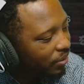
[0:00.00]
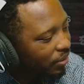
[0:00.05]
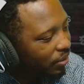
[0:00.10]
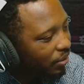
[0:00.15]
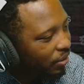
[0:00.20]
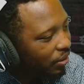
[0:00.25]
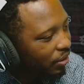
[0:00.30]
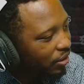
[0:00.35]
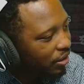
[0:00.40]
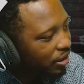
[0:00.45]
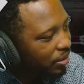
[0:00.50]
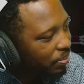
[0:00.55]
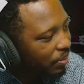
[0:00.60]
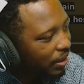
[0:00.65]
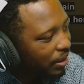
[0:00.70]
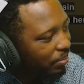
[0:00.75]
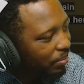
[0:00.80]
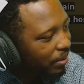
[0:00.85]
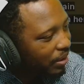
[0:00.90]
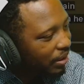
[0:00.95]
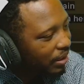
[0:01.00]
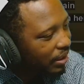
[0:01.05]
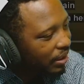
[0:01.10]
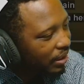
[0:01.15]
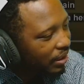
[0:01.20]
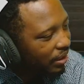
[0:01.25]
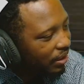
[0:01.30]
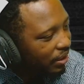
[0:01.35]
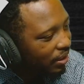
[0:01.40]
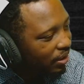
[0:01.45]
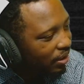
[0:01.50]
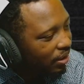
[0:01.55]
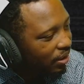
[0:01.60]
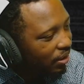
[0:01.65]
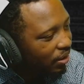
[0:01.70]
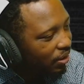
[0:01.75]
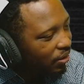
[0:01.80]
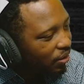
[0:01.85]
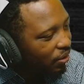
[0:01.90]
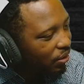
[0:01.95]
or her speed ability.
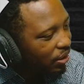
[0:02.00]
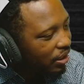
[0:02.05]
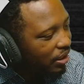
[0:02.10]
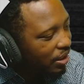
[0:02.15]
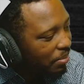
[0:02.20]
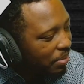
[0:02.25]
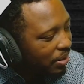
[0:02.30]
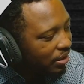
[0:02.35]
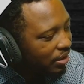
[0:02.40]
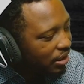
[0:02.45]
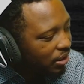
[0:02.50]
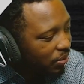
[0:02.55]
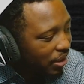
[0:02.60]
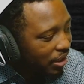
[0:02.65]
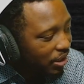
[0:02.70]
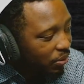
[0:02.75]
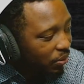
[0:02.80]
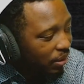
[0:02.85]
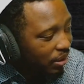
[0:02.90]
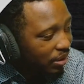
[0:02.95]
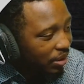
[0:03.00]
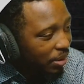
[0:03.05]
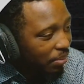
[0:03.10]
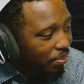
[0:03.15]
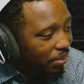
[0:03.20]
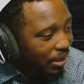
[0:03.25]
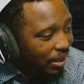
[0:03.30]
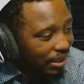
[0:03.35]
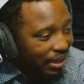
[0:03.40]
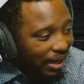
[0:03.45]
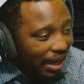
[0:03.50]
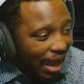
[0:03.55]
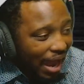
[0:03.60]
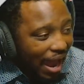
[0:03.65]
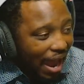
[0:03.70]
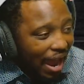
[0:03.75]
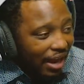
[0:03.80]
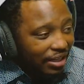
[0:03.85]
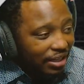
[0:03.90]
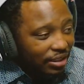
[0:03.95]
Or it could be a situation where the ability
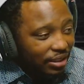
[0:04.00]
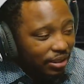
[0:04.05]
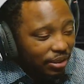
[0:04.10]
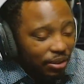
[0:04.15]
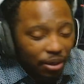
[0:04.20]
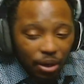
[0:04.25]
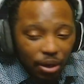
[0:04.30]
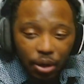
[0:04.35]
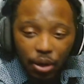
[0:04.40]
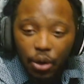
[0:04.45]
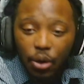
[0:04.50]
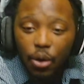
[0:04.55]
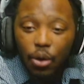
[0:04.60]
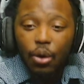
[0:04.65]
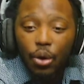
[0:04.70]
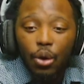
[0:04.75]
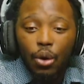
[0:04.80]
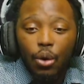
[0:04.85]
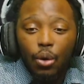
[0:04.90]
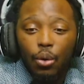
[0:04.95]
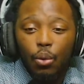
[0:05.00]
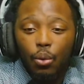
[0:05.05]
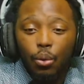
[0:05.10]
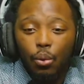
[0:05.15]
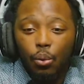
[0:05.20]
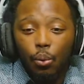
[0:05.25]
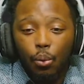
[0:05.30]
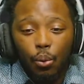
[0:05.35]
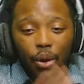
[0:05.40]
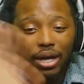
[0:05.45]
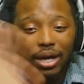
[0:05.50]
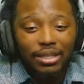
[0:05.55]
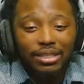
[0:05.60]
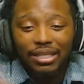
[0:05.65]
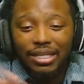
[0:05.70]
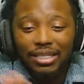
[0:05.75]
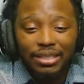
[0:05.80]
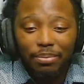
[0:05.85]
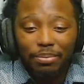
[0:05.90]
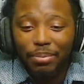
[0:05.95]
actually was
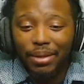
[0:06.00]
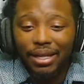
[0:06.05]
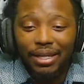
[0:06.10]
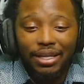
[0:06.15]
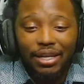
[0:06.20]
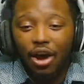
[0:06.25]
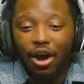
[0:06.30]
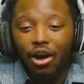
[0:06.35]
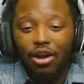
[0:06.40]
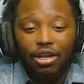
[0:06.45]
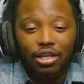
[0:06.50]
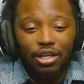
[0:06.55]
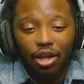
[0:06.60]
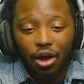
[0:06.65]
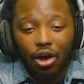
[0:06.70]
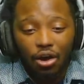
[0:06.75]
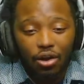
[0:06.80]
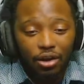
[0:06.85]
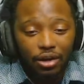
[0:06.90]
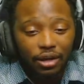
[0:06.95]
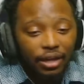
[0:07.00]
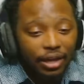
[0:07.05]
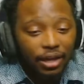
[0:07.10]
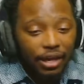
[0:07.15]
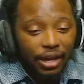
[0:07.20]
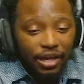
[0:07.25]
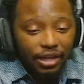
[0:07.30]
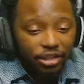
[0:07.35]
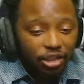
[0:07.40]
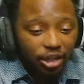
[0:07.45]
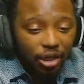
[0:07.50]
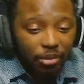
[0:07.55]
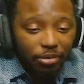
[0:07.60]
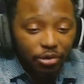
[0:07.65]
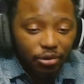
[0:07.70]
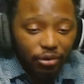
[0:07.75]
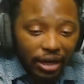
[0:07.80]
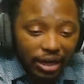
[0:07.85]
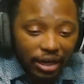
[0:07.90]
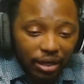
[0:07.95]
his ability all along and turbo
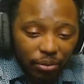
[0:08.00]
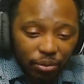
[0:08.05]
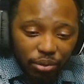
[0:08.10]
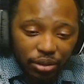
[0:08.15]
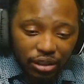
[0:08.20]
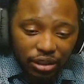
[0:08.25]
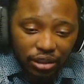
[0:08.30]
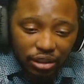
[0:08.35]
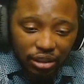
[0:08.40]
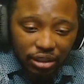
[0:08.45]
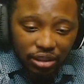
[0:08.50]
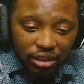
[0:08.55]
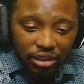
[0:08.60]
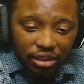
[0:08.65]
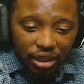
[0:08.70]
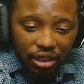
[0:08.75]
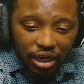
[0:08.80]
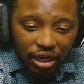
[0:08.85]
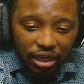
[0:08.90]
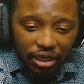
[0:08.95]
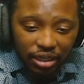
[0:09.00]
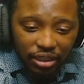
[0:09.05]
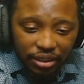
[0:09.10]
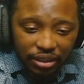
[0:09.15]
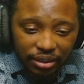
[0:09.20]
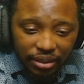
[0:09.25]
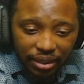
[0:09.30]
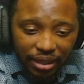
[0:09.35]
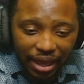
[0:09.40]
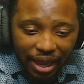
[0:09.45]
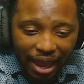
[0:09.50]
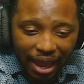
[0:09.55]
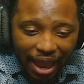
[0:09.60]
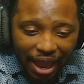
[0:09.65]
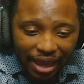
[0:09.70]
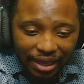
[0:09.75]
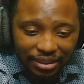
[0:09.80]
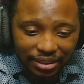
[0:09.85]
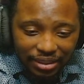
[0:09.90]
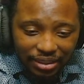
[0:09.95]
granny was just uh
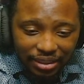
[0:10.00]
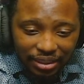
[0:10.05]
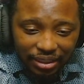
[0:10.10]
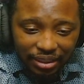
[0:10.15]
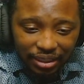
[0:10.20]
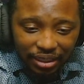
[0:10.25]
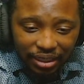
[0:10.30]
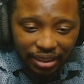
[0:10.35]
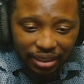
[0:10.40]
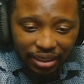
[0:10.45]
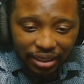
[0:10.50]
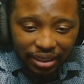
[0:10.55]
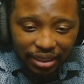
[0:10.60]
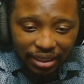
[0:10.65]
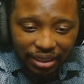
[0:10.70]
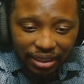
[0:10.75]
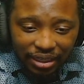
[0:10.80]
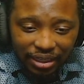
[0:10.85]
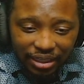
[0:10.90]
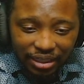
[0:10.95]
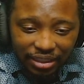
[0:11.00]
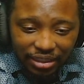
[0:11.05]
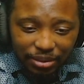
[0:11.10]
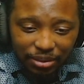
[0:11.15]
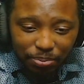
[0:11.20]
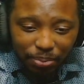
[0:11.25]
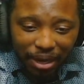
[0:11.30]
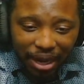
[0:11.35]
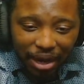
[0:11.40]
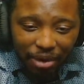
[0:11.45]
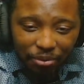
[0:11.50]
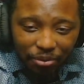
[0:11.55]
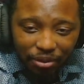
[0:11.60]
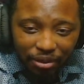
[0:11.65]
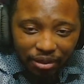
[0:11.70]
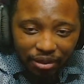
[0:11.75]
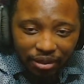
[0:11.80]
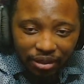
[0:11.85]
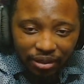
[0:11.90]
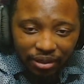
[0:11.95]
accessing his
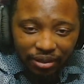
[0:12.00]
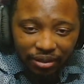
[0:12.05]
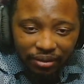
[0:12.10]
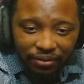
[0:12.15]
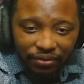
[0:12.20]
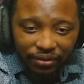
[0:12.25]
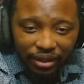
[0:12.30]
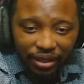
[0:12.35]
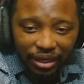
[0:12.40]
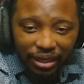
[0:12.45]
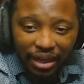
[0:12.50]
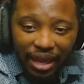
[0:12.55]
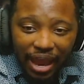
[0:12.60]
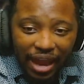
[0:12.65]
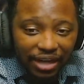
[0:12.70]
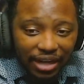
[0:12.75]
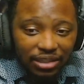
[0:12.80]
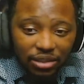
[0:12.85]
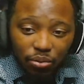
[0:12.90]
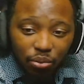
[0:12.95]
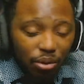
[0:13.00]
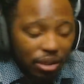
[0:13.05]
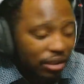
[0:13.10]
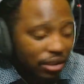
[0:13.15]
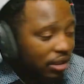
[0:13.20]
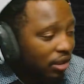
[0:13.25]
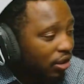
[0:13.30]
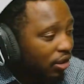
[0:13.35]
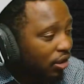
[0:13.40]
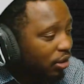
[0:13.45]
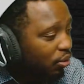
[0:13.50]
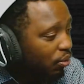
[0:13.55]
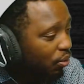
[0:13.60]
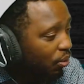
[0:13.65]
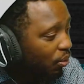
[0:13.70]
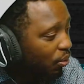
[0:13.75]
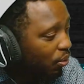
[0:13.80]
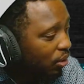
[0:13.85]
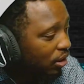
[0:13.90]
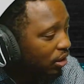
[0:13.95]
power, and it actually wasn't hers
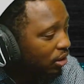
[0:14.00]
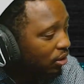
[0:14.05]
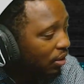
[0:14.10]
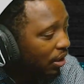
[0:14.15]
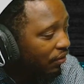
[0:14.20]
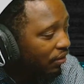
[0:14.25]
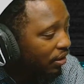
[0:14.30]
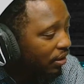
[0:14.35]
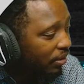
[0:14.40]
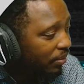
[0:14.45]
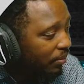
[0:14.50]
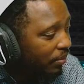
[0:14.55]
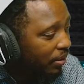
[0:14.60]
whatsoever.